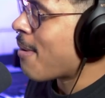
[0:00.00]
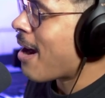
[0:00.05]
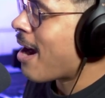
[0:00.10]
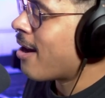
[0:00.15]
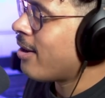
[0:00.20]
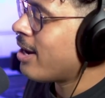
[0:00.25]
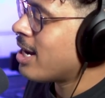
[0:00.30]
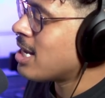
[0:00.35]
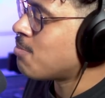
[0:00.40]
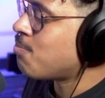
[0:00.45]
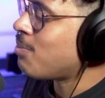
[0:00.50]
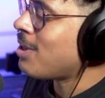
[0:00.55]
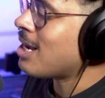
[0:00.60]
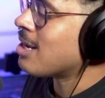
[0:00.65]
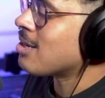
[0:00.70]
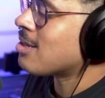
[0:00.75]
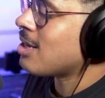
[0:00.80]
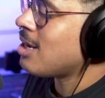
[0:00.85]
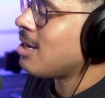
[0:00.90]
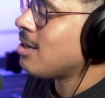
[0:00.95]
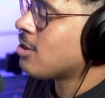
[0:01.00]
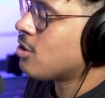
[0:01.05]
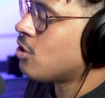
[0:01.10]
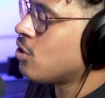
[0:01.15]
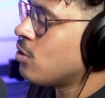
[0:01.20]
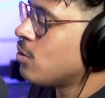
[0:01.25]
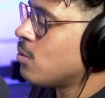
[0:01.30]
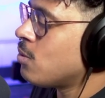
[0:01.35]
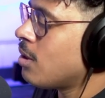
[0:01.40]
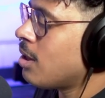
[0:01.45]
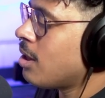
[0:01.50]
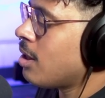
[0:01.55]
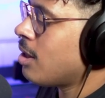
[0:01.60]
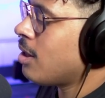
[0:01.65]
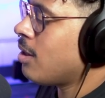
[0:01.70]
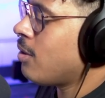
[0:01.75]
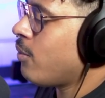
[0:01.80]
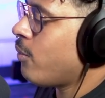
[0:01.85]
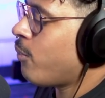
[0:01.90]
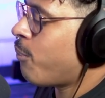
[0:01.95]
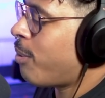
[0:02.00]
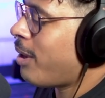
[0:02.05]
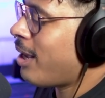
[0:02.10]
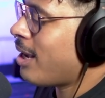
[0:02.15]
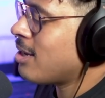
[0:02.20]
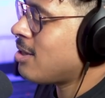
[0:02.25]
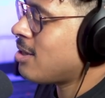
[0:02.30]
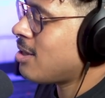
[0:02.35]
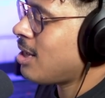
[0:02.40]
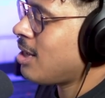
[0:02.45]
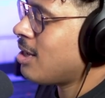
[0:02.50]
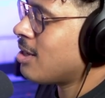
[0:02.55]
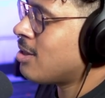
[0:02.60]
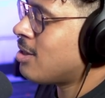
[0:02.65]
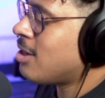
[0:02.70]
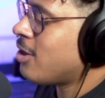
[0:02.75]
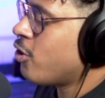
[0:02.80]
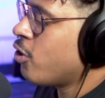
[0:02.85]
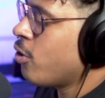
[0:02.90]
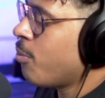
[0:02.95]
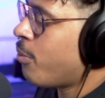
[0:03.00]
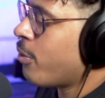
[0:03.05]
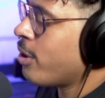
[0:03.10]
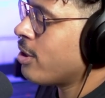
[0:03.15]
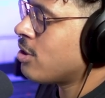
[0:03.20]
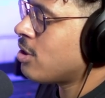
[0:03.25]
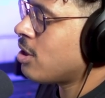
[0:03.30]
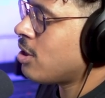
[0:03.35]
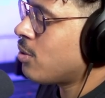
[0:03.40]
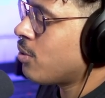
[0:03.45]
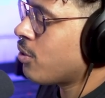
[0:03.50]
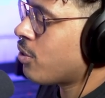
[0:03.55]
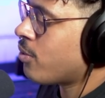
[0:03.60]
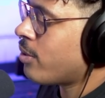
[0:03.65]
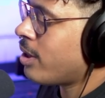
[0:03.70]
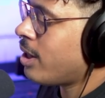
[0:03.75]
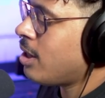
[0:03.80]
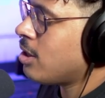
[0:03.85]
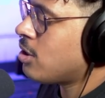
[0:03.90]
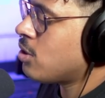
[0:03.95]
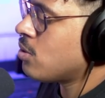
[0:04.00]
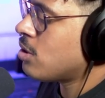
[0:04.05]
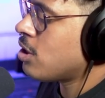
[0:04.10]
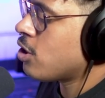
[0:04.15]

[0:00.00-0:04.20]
apparently is BAC to BAC 0.03 to